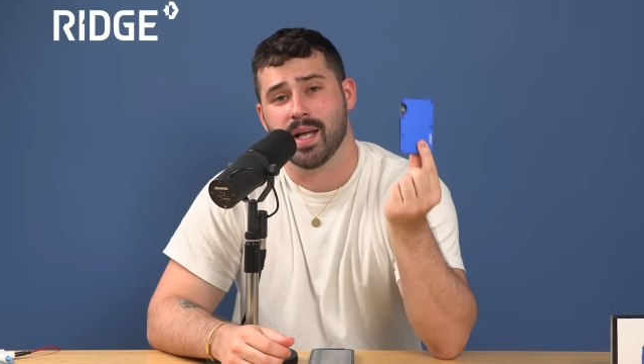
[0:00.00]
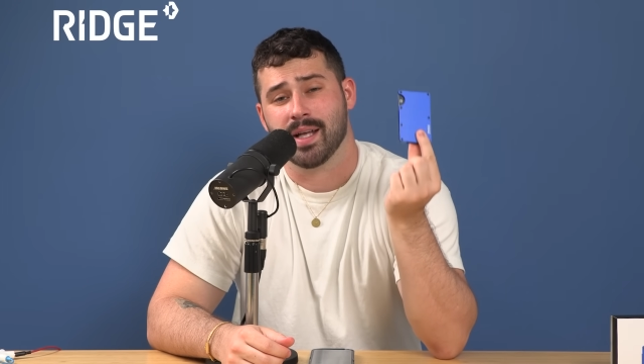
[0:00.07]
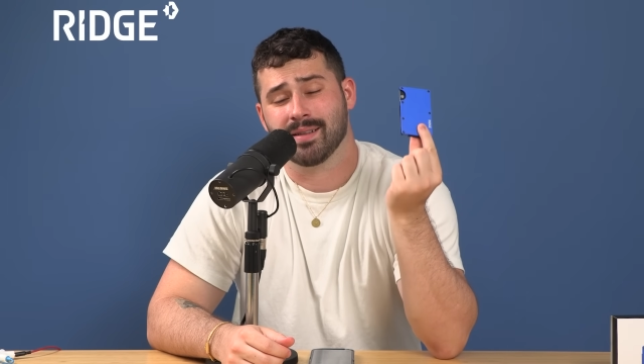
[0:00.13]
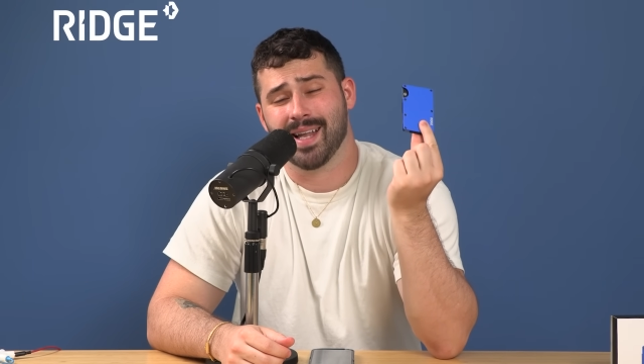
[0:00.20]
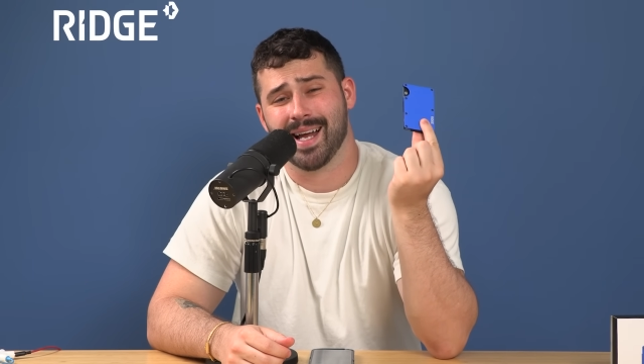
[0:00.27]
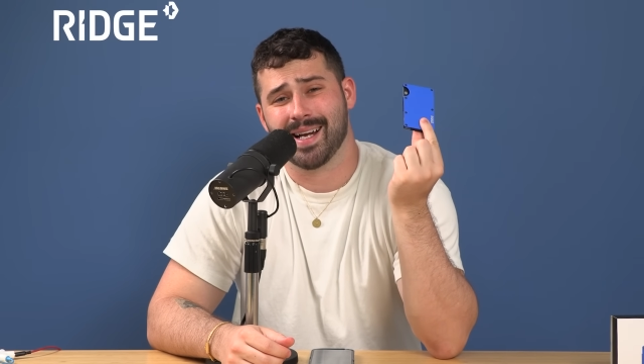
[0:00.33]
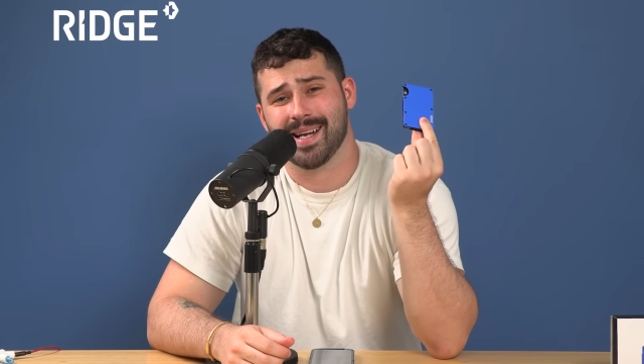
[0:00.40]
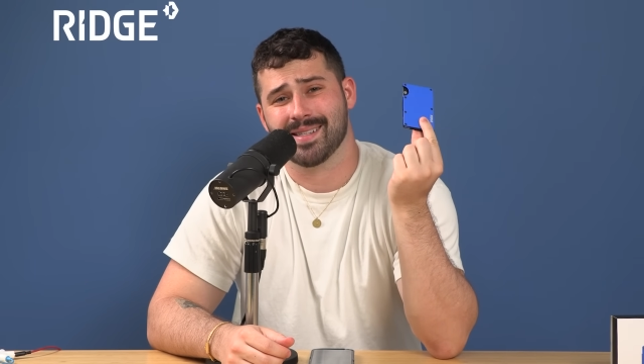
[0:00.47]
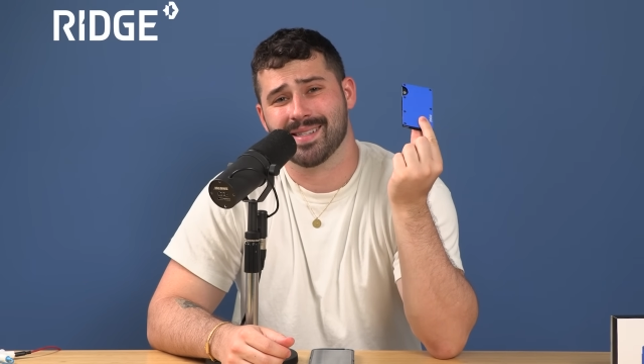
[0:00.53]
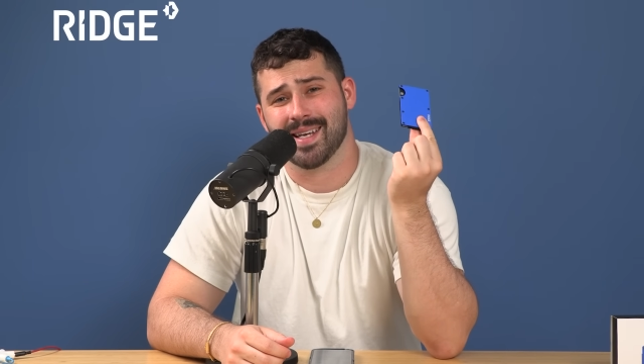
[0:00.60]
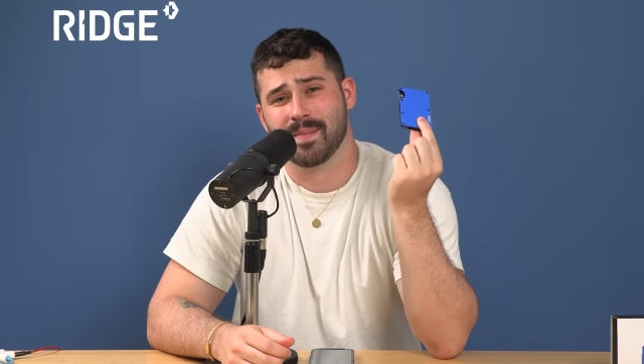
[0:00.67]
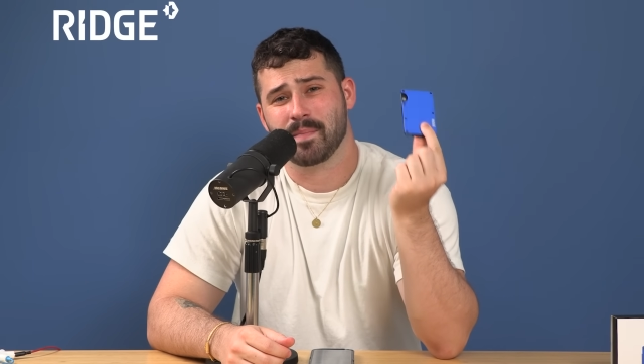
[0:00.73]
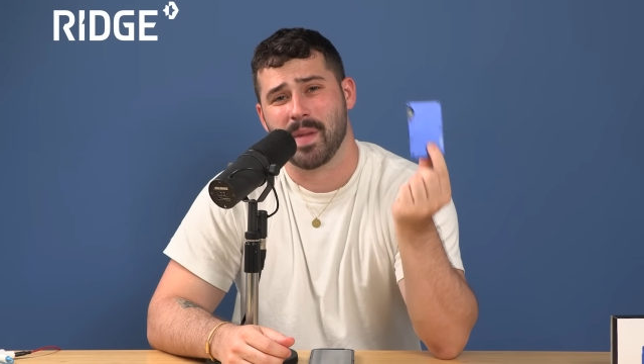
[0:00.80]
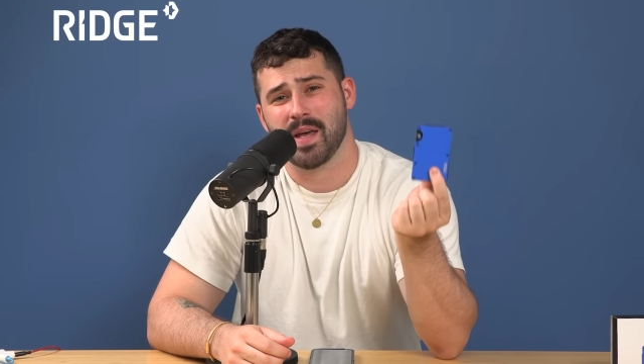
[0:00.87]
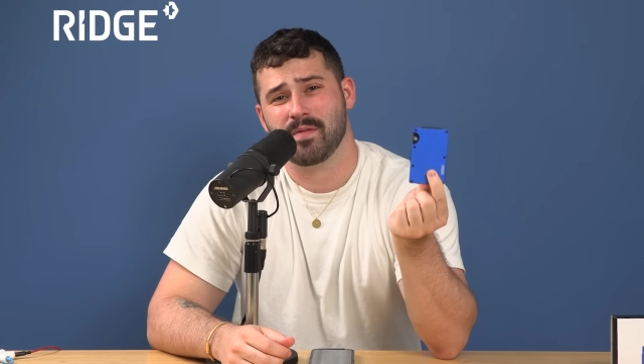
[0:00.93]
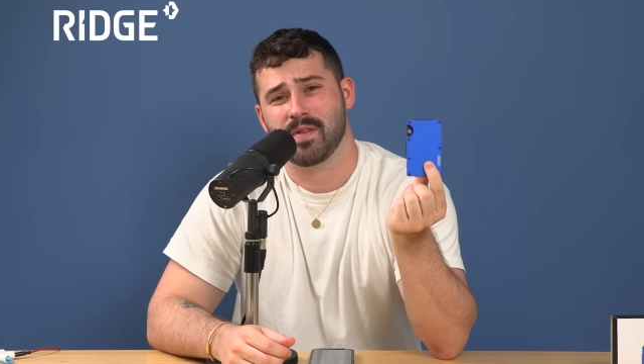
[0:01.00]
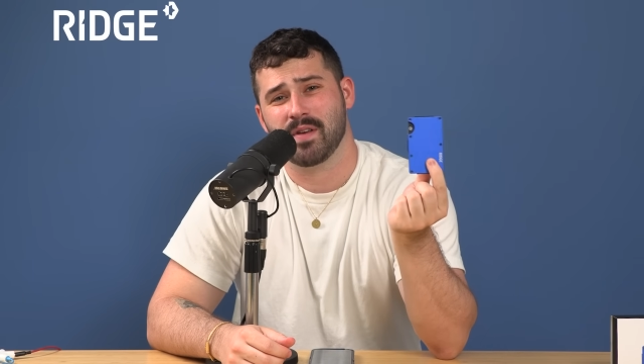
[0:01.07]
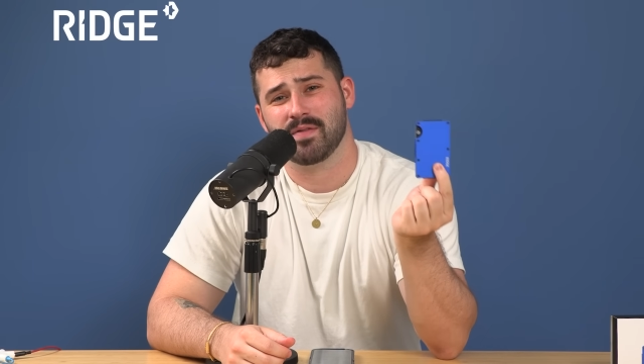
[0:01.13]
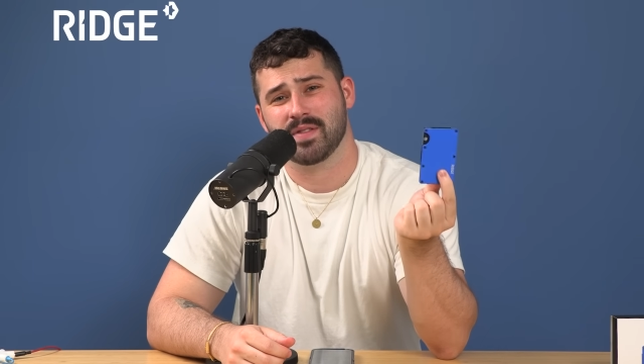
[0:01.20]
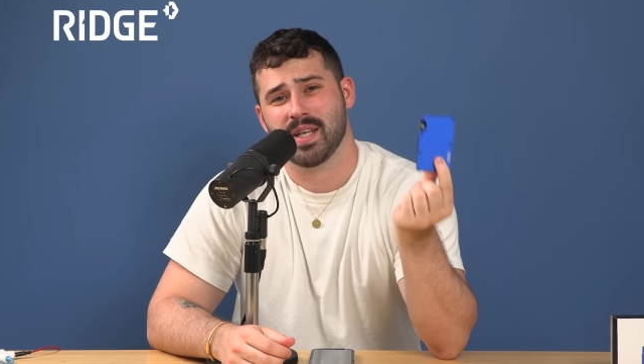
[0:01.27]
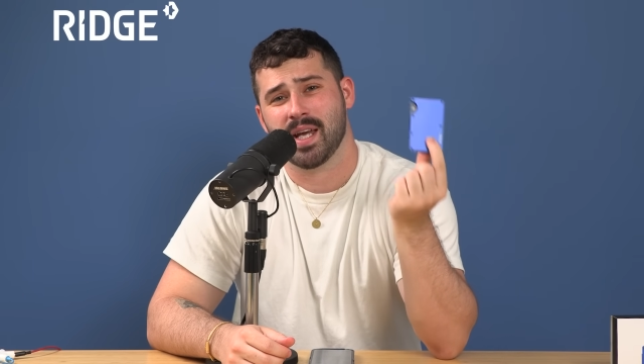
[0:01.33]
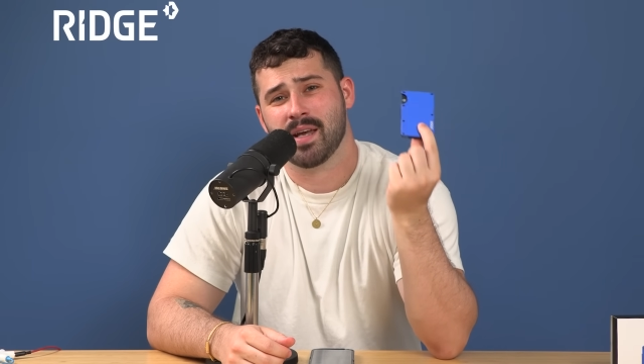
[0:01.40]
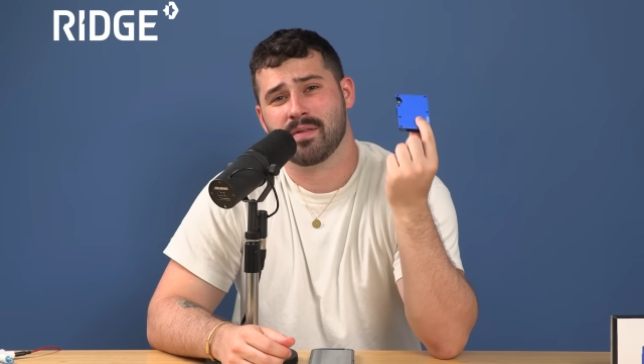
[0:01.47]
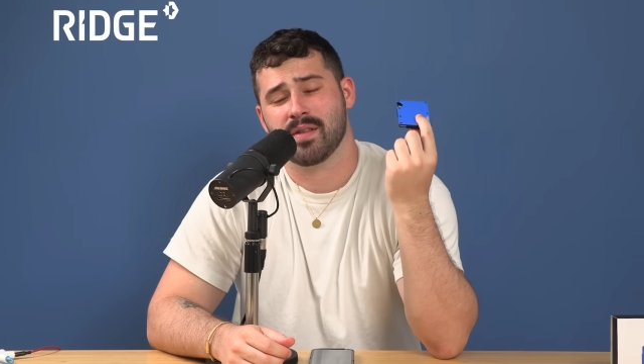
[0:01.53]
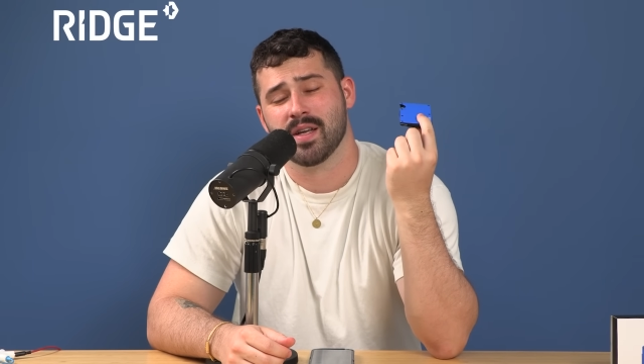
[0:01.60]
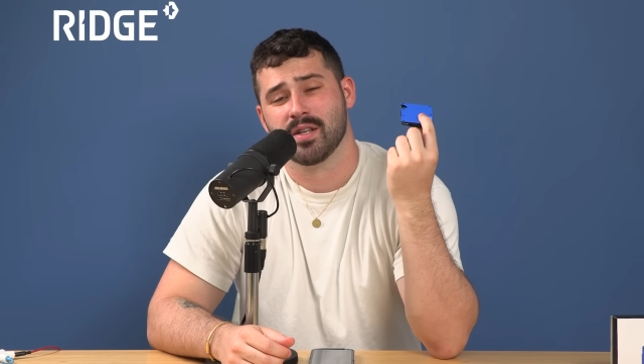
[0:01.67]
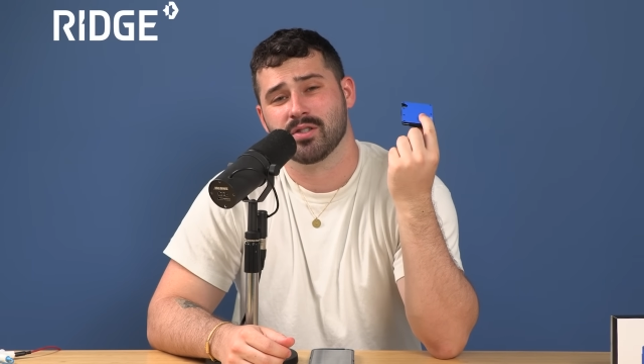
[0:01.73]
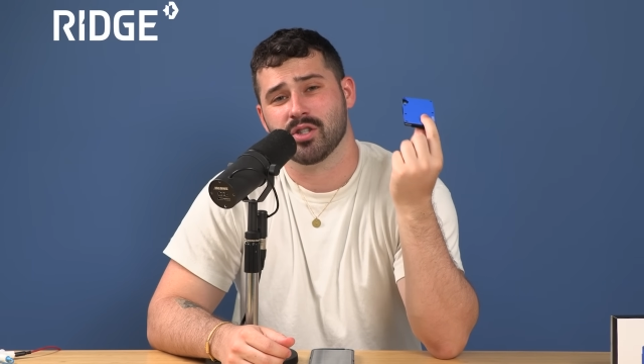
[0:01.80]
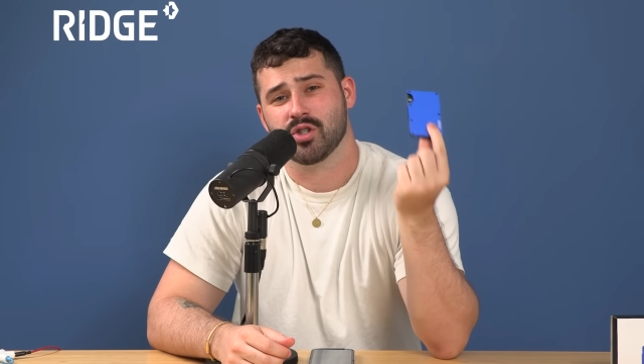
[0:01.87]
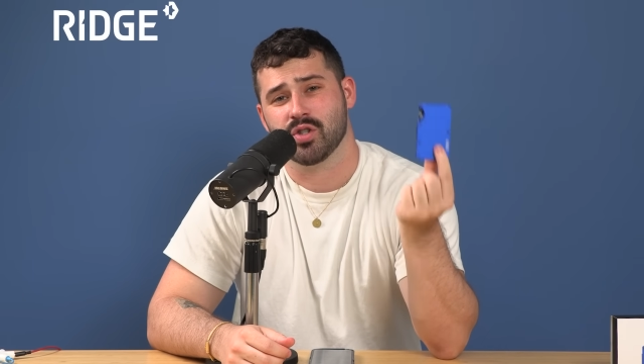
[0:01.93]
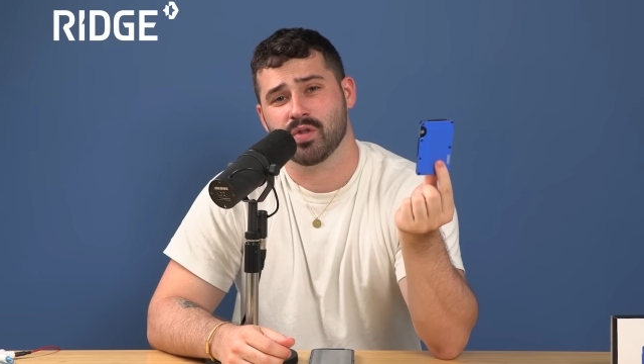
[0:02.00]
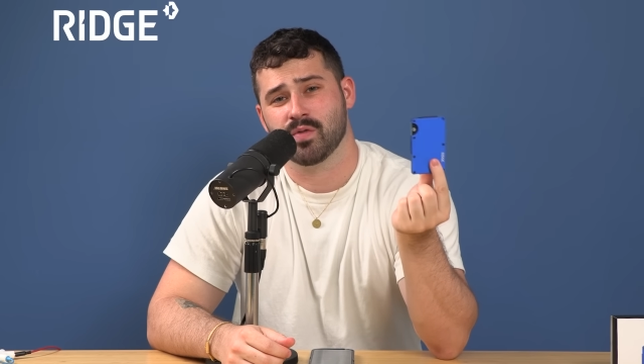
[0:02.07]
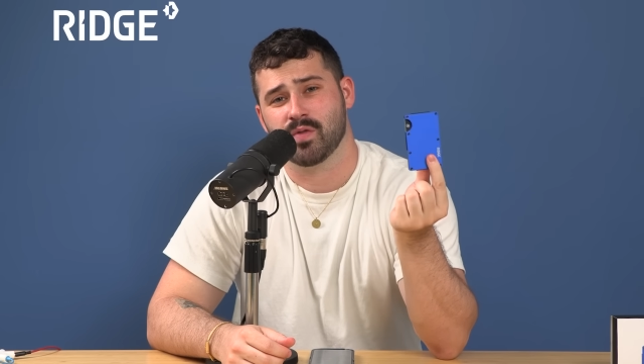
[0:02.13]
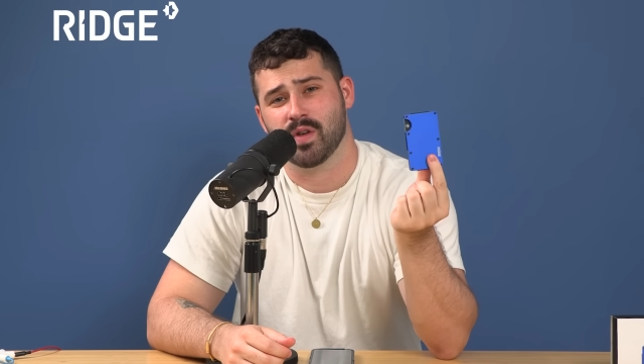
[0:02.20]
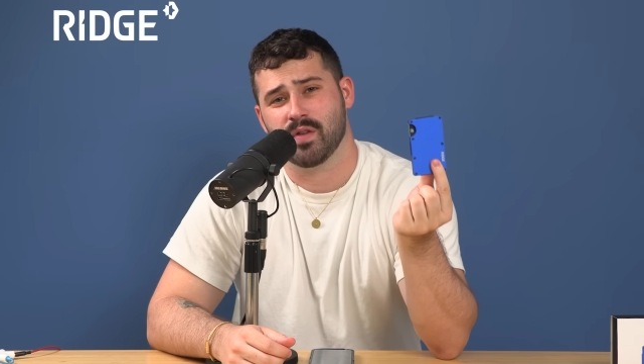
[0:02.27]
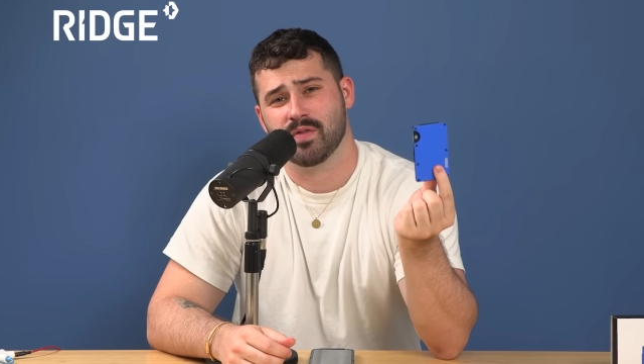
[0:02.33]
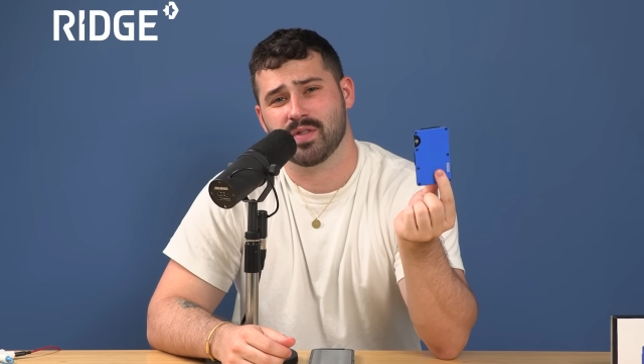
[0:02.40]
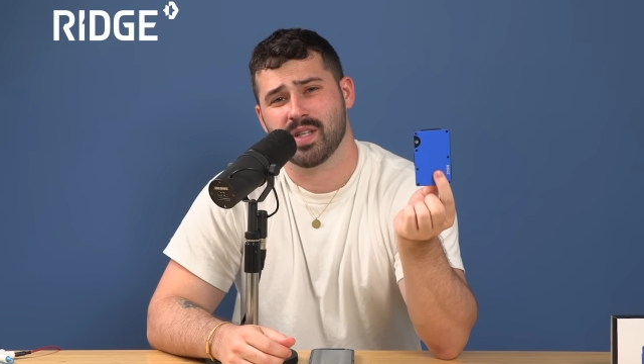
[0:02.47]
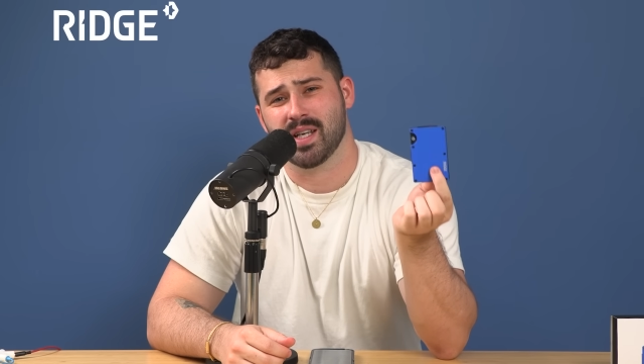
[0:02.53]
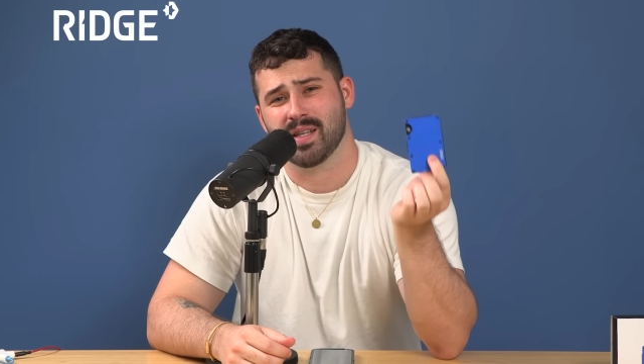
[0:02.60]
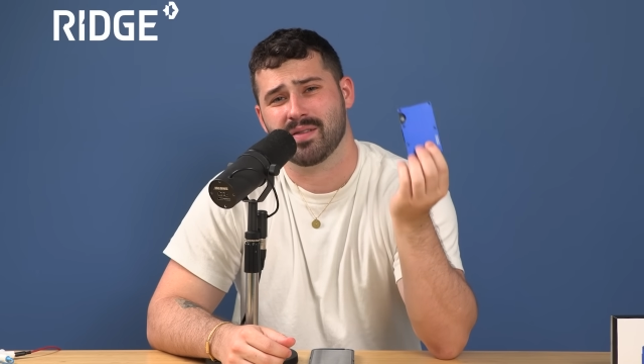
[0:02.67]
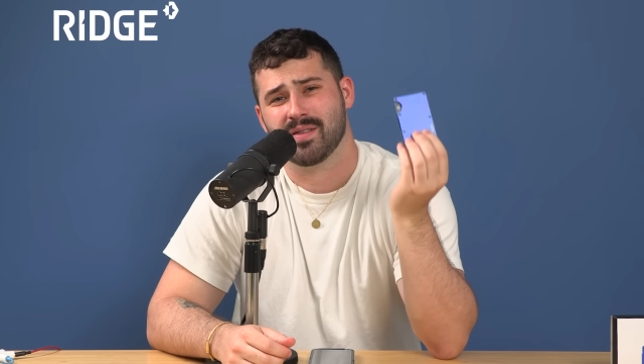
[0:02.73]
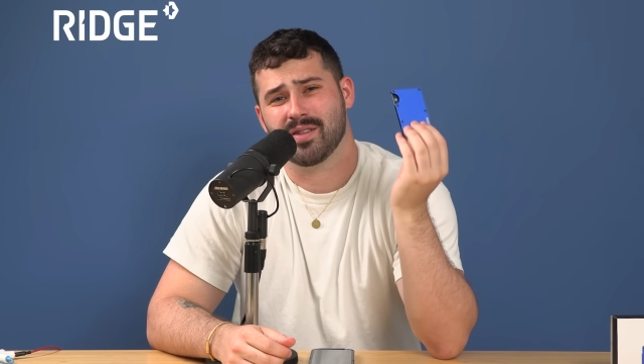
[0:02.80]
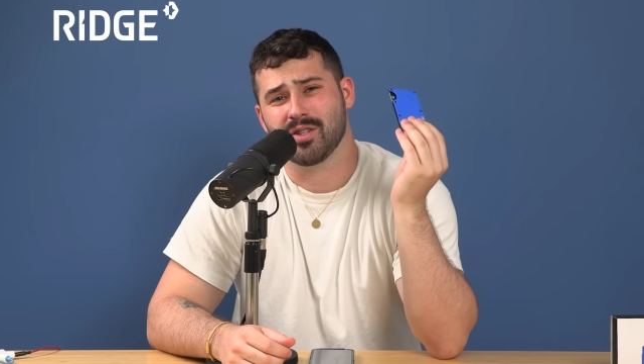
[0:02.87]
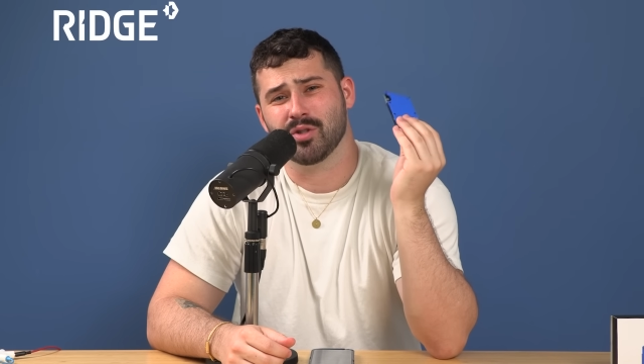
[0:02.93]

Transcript: And like I said, May 15th to June 15th,